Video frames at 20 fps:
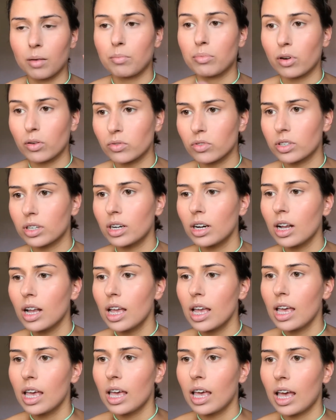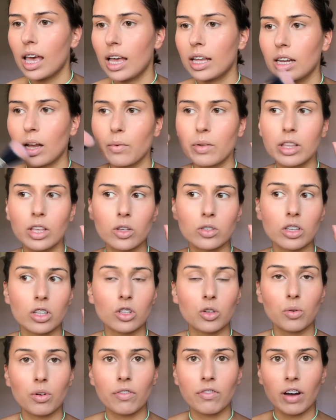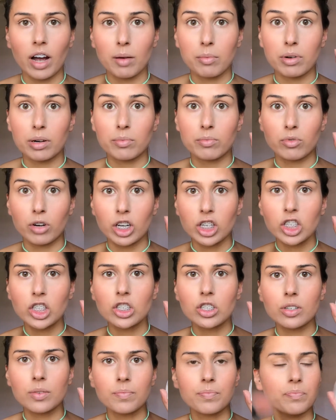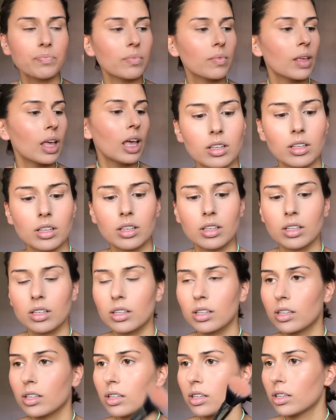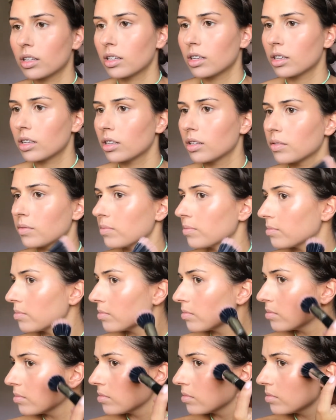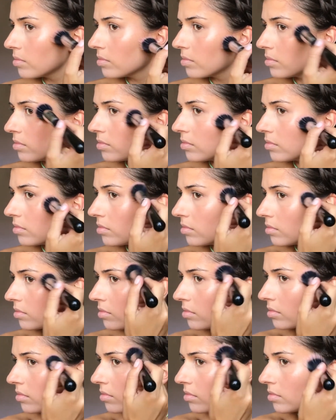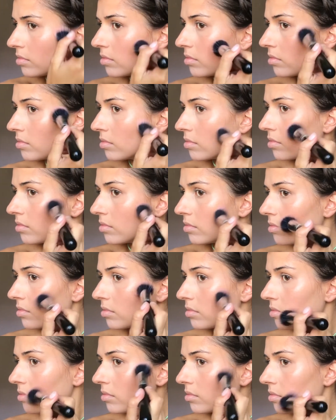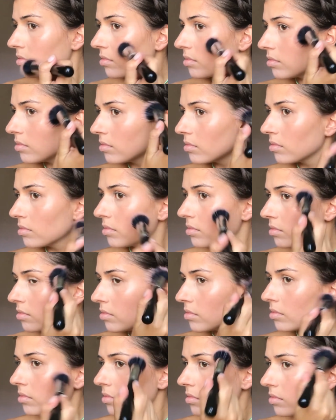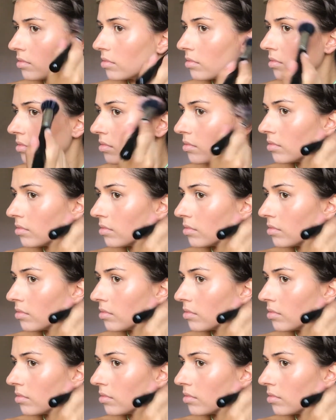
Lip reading: bronzer, and I will use a dual fiber brush. And this will set the cream bronzing that I did previous.